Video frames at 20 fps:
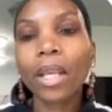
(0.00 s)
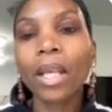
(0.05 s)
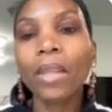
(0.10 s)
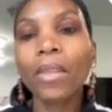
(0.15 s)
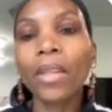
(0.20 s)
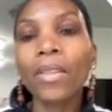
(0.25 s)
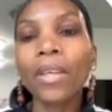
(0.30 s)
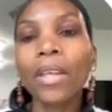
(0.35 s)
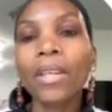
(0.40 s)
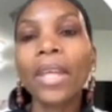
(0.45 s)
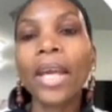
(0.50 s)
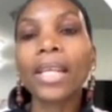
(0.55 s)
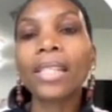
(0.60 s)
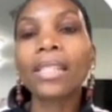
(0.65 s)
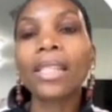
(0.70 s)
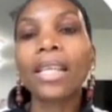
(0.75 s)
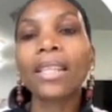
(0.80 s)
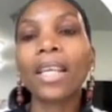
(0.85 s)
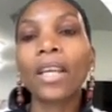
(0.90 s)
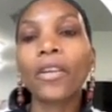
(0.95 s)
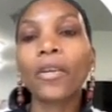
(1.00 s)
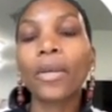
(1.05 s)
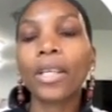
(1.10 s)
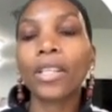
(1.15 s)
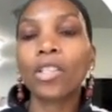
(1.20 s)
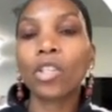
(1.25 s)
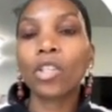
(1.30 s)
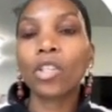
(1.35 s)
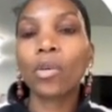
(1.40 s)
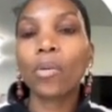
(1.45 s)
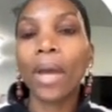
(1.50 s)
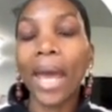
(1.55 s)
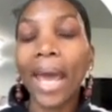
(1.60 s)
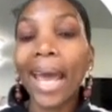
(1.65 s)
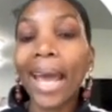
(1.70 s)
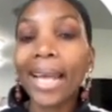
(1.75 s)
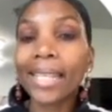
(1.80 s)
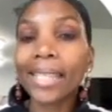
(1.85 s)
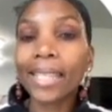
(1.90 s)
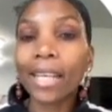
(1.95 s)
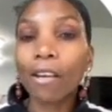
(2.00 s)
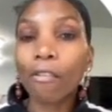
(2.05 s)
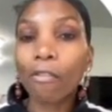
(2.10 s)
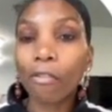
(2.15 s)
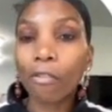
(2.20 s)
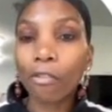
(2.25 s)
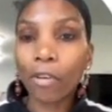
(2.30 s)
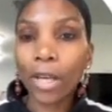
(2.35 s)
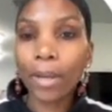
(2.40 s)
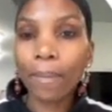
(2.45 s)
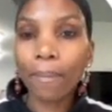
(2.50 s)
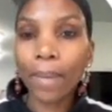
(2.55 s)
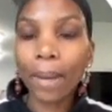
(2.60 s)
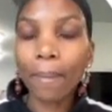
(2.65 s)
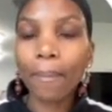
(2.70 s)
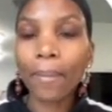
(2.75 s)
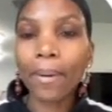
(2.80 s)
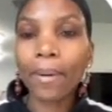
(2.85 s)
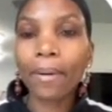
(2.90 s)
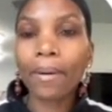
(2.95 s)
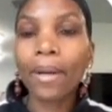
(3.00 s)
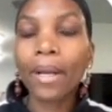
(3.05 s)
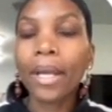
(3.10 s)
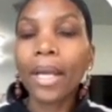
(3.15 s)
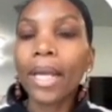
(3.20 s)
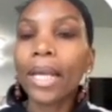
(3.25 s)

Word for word: And then the next thing that you can do as a free member